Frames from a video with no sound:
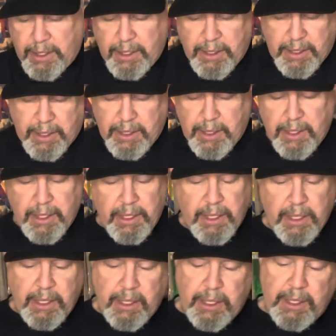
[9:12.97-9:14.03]

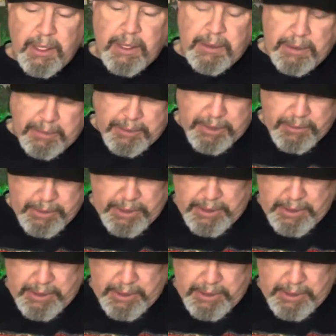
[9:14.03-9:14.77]
[no speech]